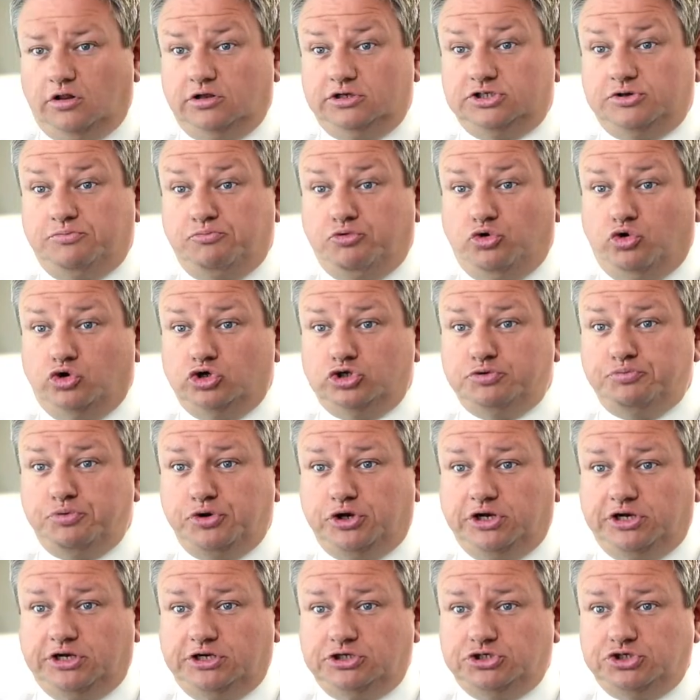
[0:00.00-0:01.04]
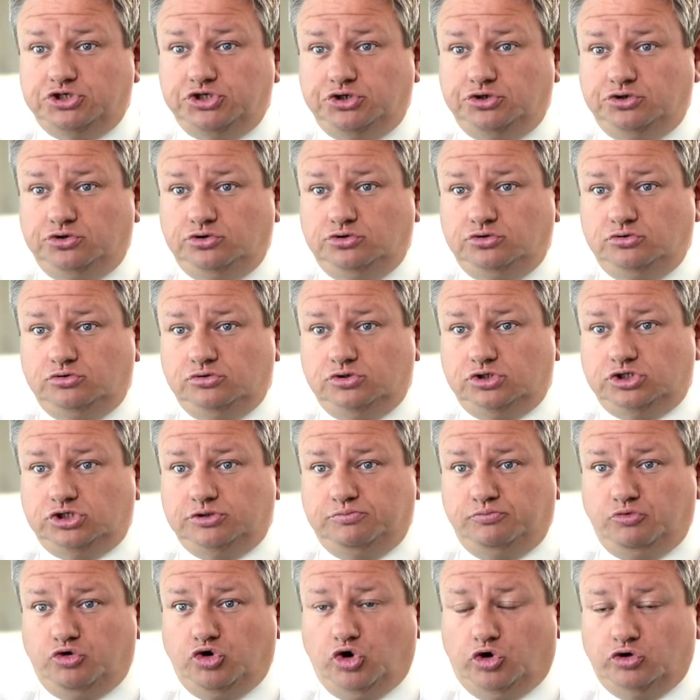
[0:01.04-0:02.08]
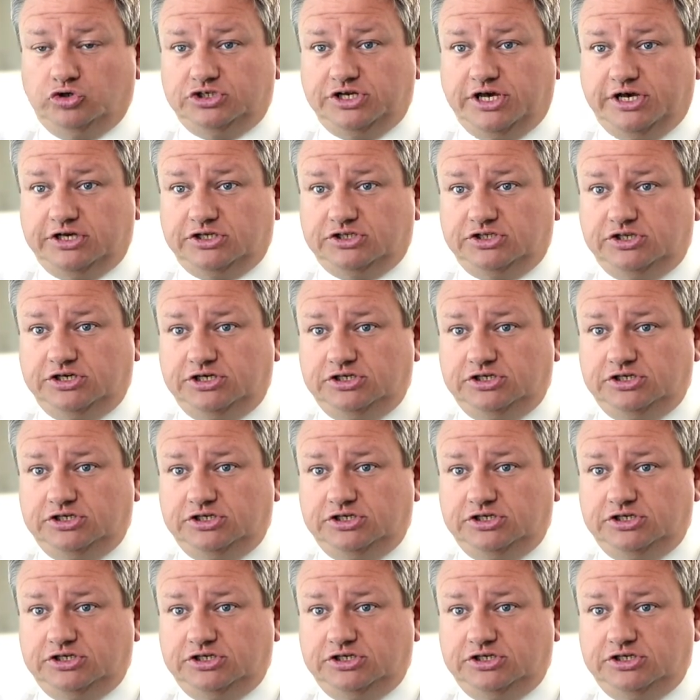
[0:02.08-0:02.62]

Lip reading: think it's important to put it into some context.